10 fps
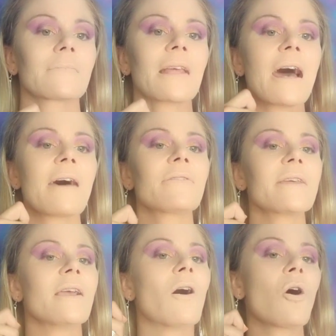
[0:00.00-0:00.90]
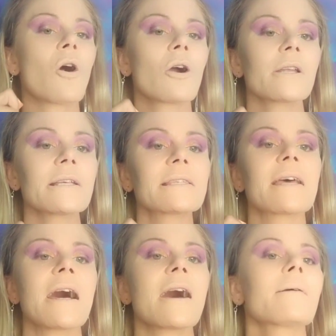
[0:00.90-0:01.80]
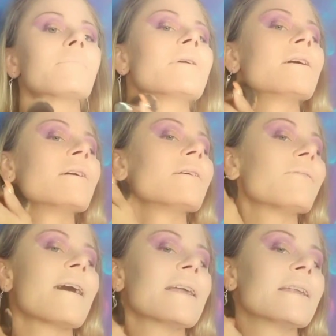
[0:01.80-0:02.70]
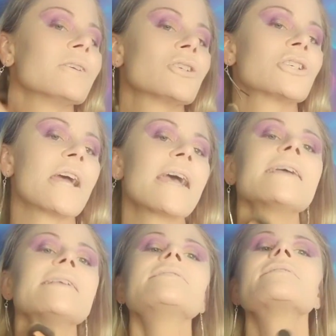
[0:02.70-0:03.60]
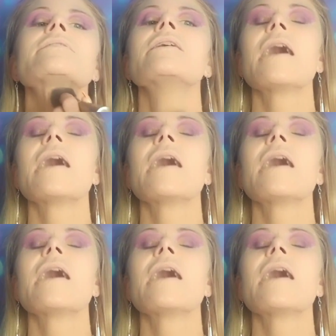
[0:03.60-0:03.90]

I have the hardest time finding shades.